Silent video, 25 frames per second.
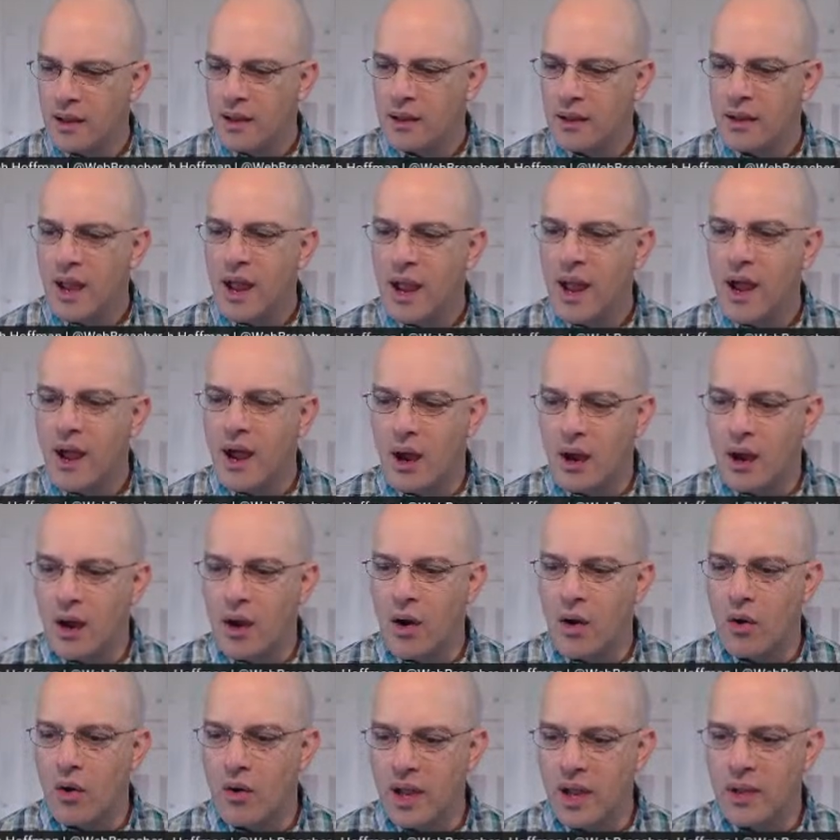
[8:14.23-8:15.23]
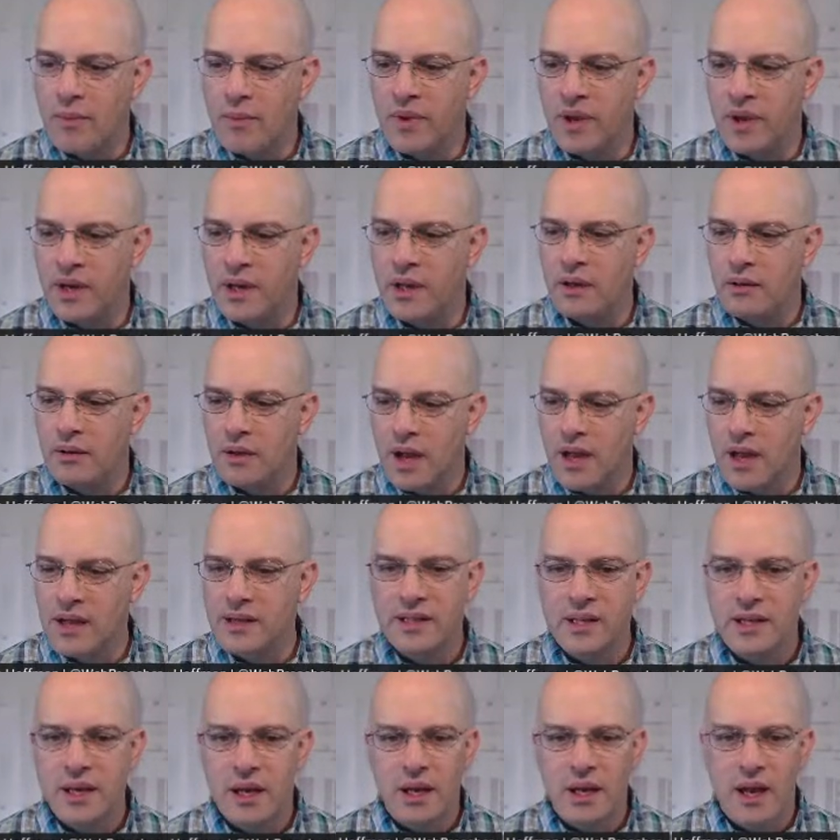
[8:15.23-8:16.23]
Yeah, okay, Minnie. I
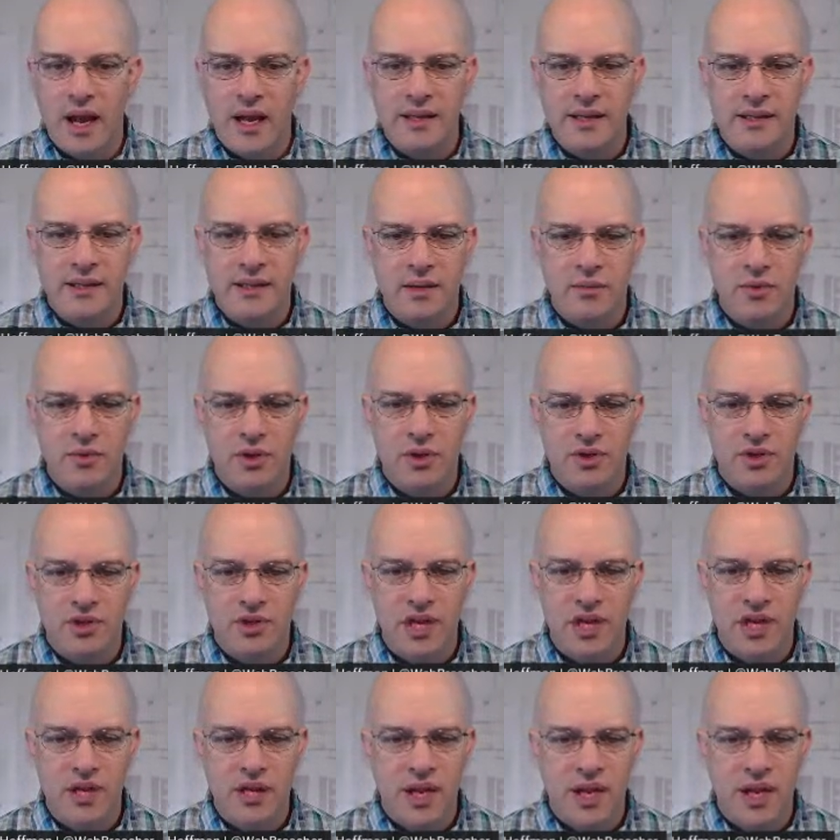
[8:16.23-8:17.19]
see what you're saying.